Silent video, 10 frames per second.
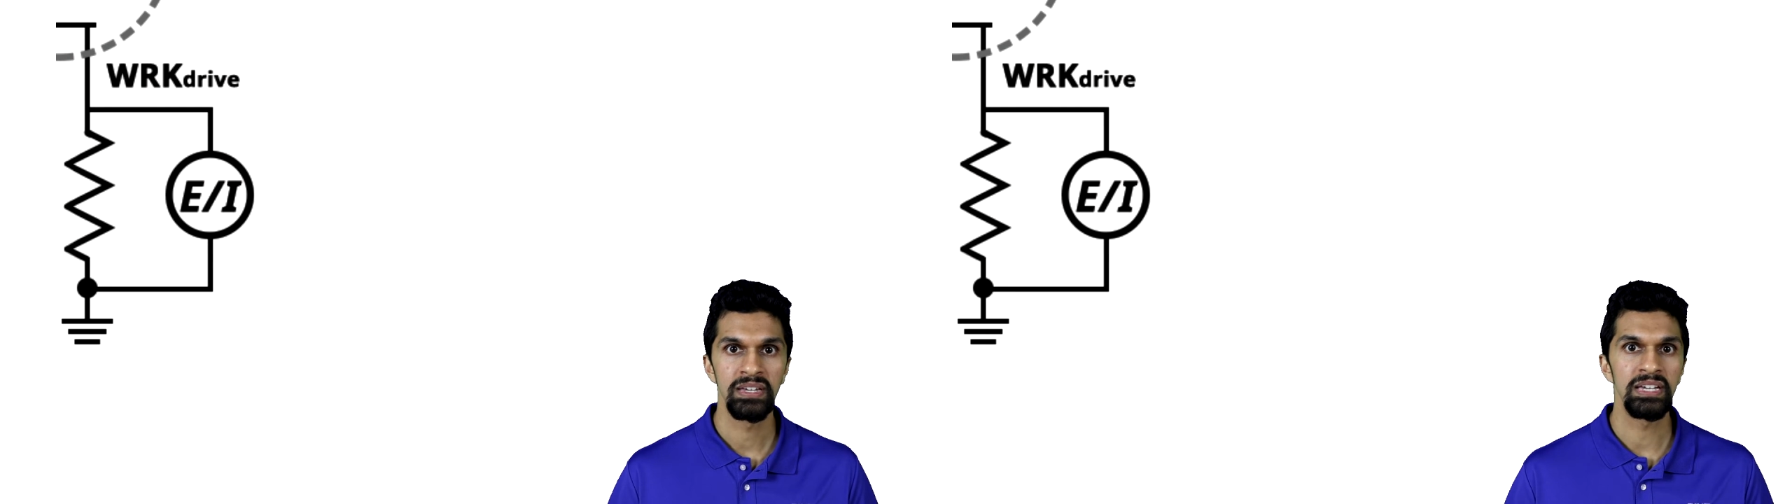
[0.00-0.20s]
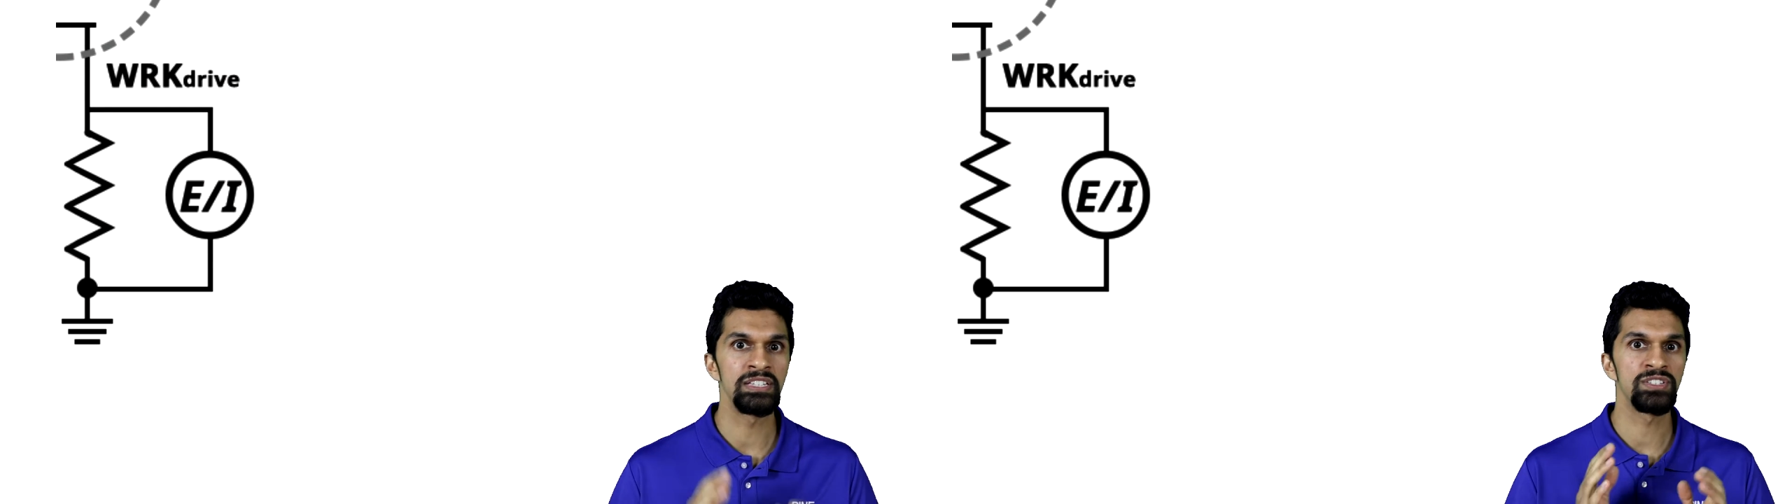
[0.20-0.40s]

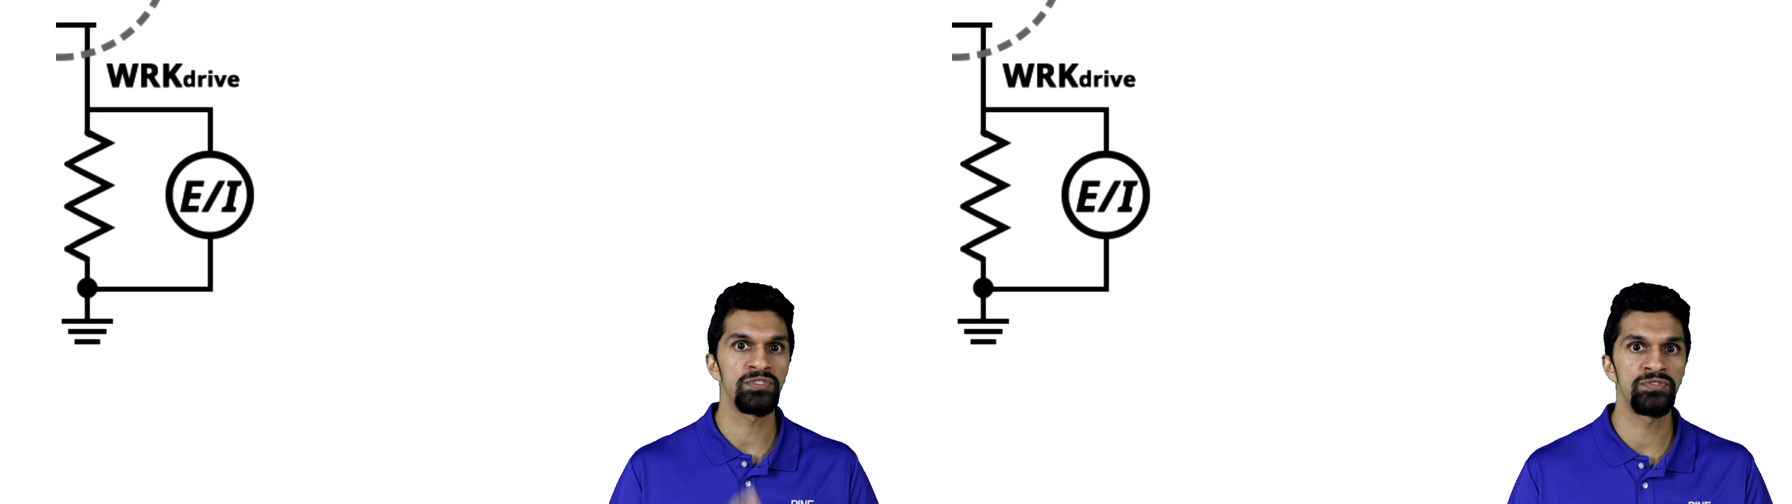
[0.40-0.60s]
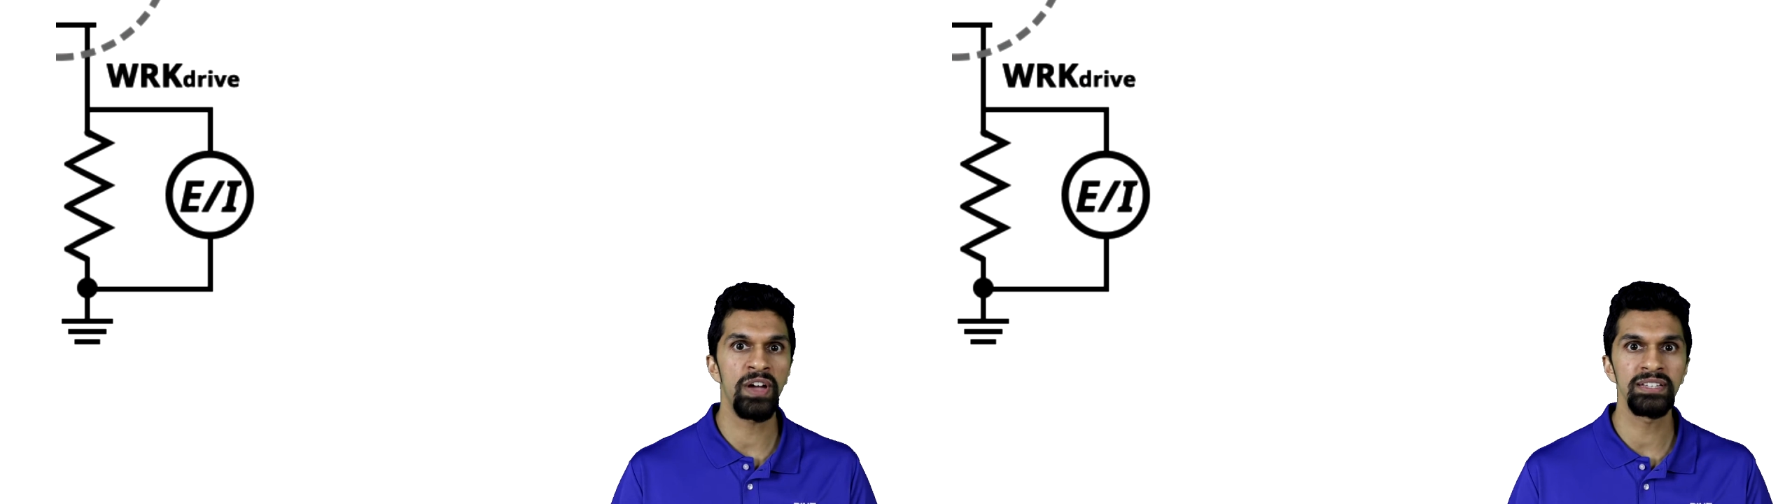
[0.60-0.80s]
is
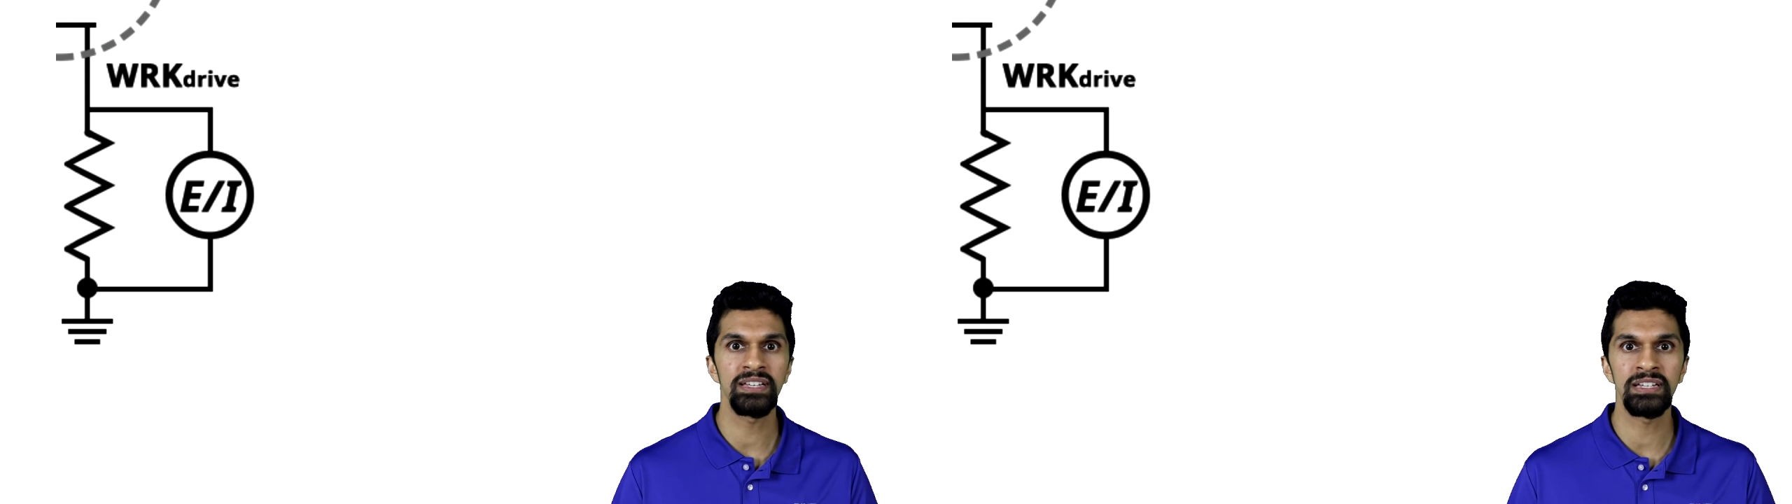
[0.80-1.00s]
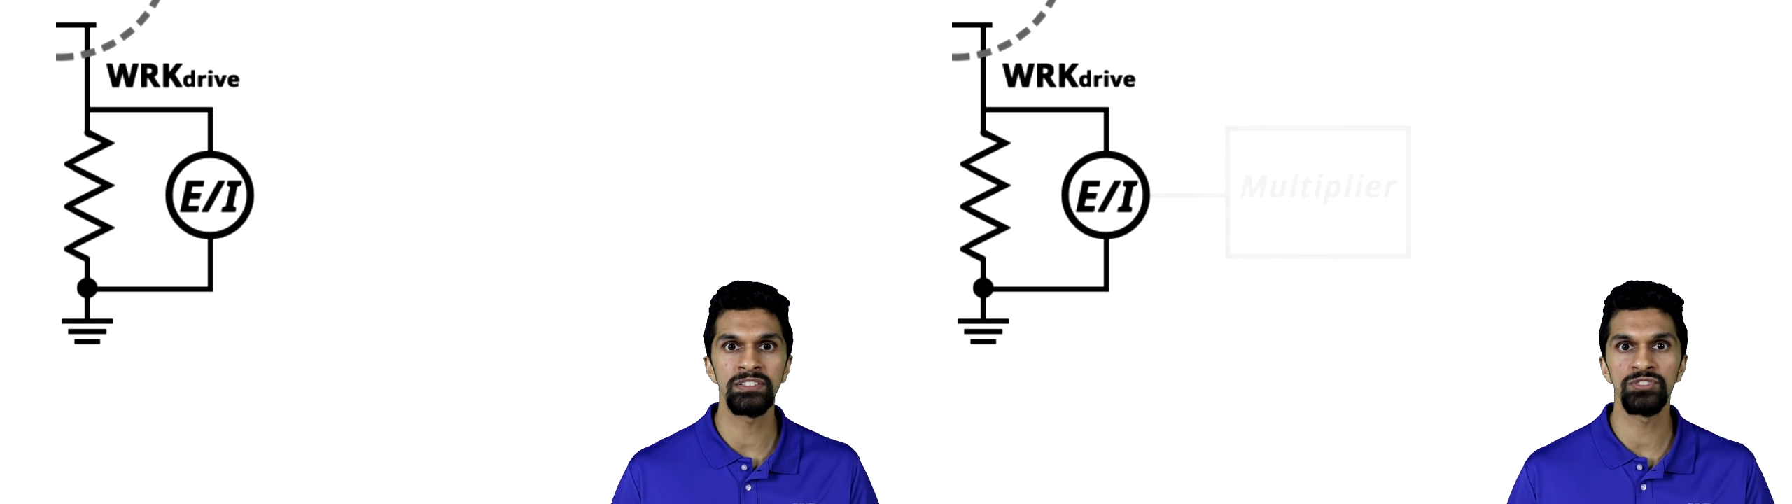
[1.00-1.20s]

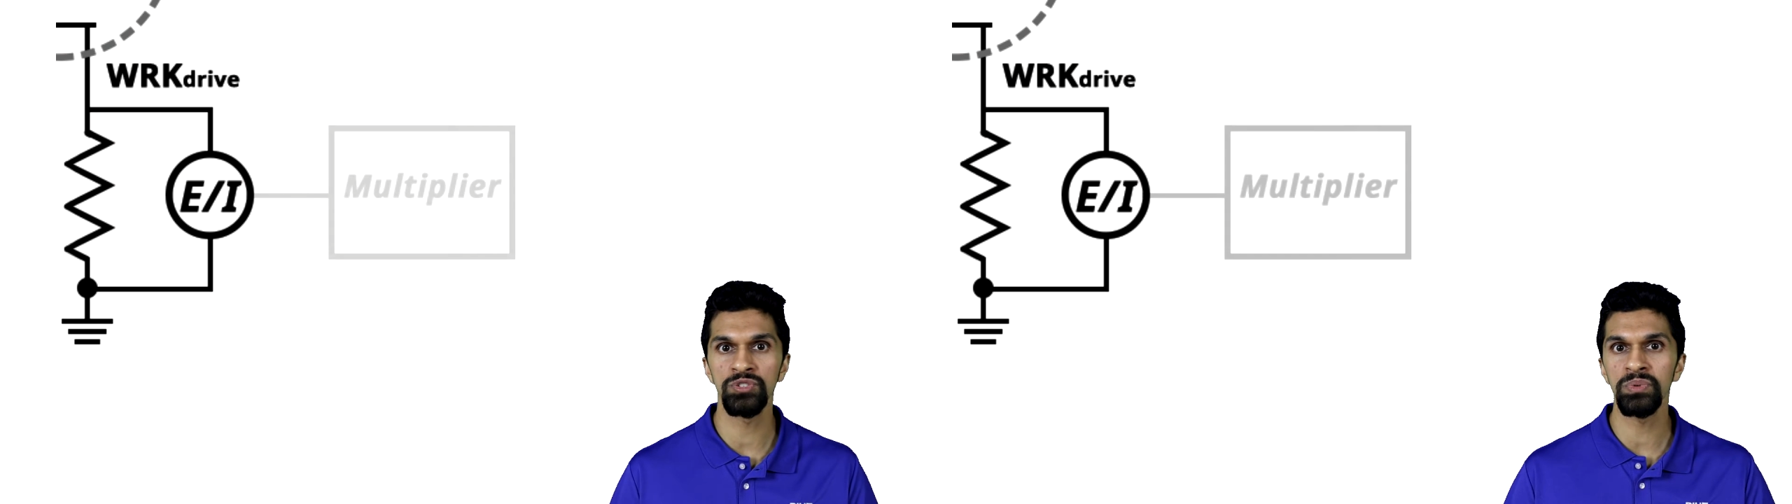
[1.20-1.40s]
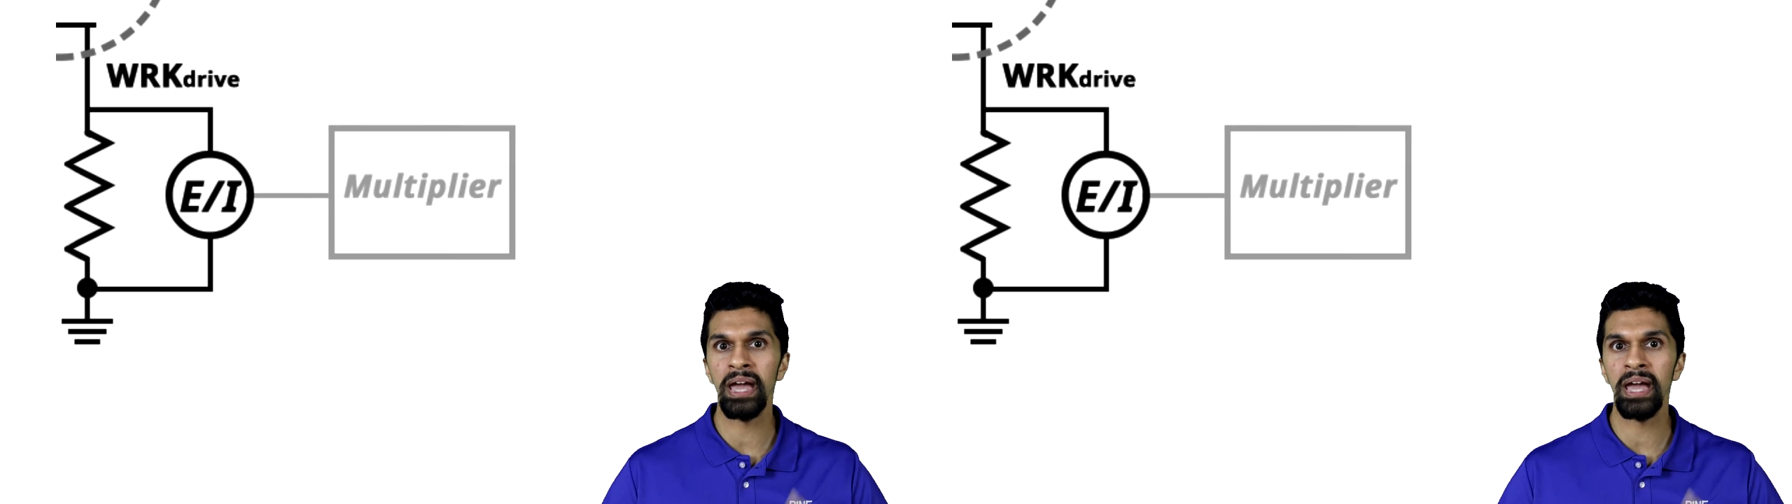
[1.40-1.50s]
fed into